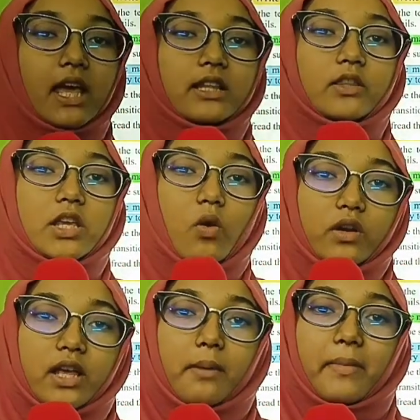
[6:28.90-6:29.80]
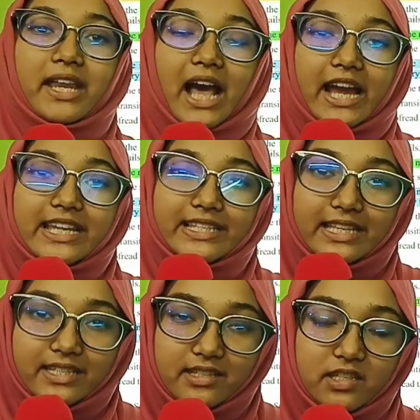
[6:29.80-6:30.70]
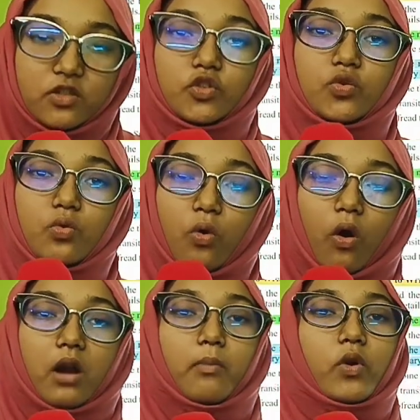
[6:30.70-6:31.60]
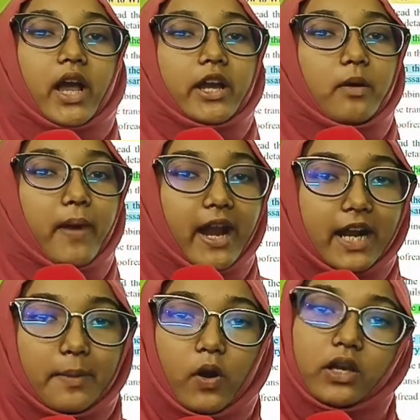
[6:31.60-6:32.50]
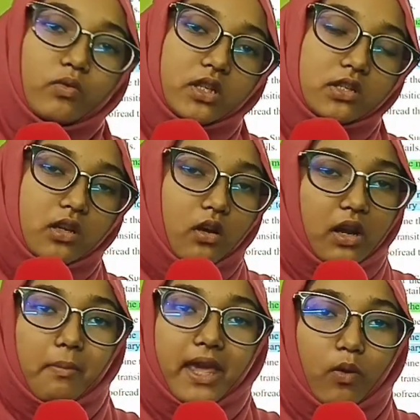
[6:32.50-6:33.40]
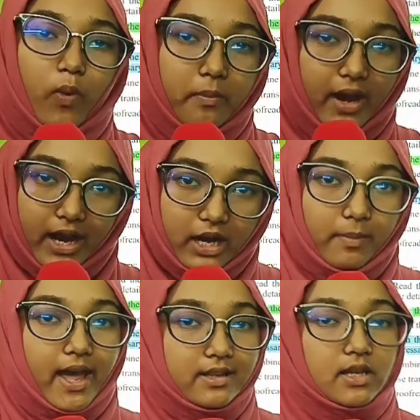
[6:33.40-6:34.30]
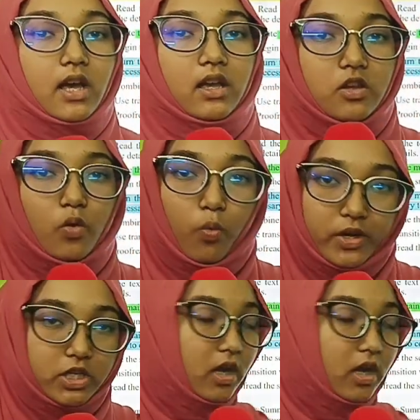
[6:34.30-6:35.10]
your main idea sentences into 2 or more kind of paragraph, or you just only make 1 paragraph as you wish.